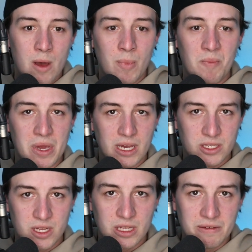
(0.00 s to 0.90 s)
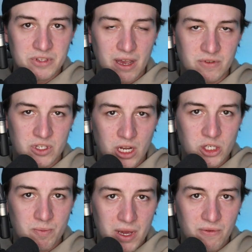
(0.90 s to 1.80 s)
But because the Leafs have
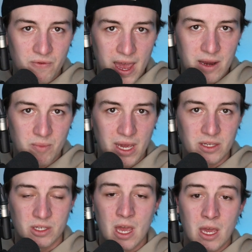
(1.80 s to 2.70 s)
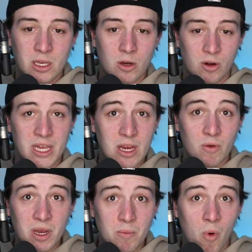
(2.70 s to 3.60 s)
such a big fan base, you're
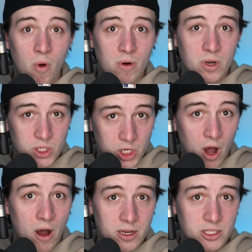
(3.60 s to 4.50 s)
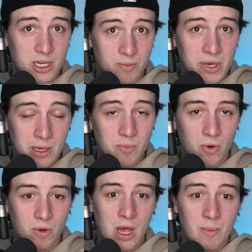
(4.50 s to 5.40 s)
hearing more toxic
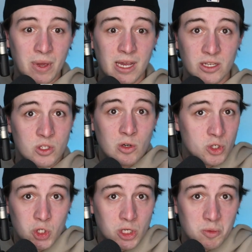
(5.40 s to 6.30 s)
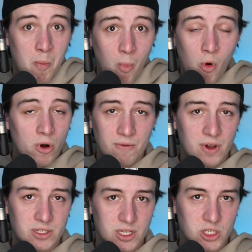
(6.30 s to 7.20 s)
people because there's just more of
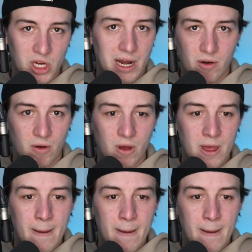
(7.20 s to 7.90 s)
us in general.